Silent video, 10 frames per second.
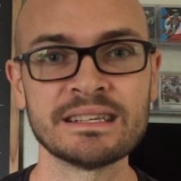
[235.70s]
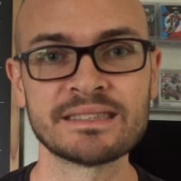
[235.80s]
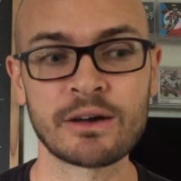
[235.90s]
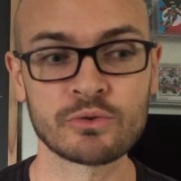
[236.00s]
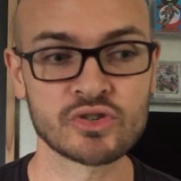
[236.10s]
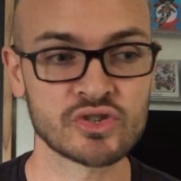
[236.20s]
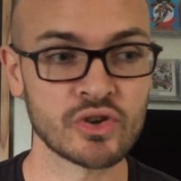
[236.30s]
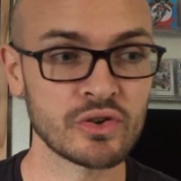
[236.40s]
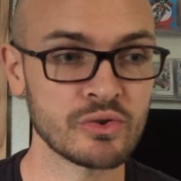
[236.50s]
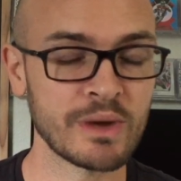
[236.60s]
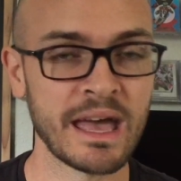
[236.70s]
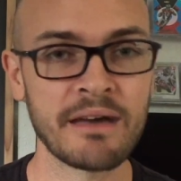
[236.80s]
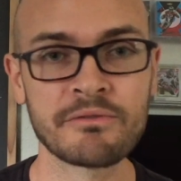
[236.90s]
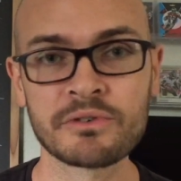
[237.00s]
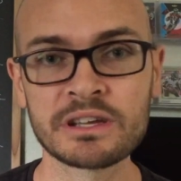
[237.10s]
is that it will show you
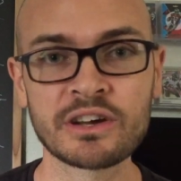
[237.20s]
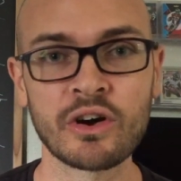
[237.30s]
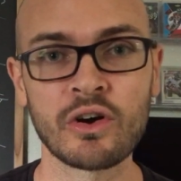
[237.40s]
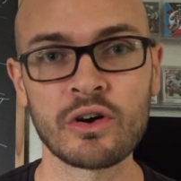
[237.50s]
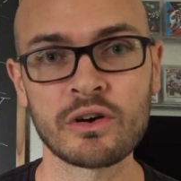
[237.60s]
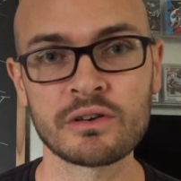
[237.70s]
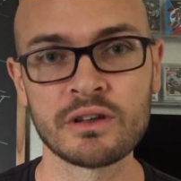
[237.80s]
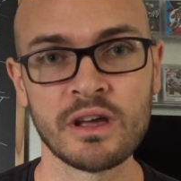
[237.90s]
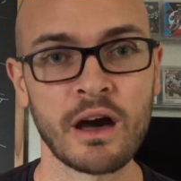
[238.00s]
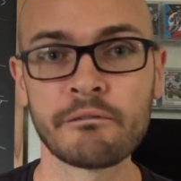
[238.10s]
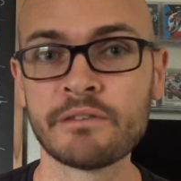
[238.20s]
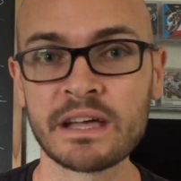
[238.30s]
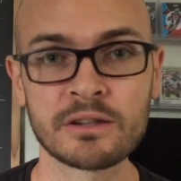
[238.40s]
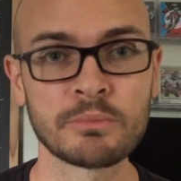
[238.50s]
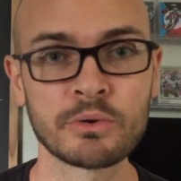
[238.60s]
every card
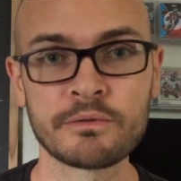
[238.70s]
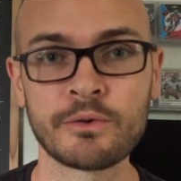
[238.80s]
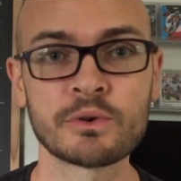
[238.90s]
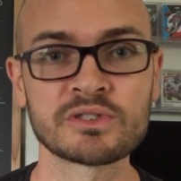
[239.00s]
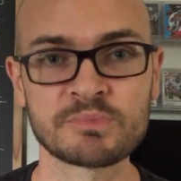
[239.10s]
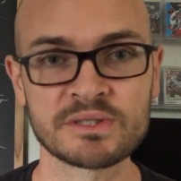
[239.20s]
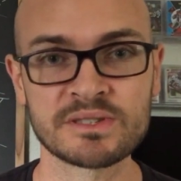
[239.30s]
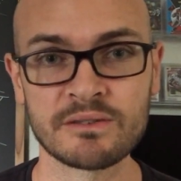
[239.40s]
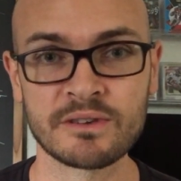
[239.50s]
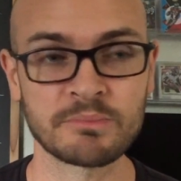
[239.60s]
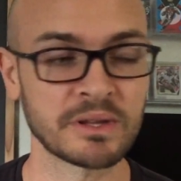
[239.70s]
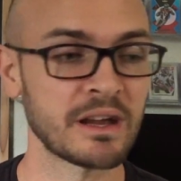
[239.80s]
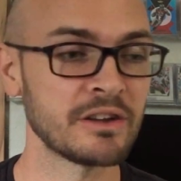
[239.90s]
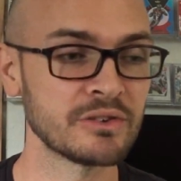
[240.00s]
available for a specific player.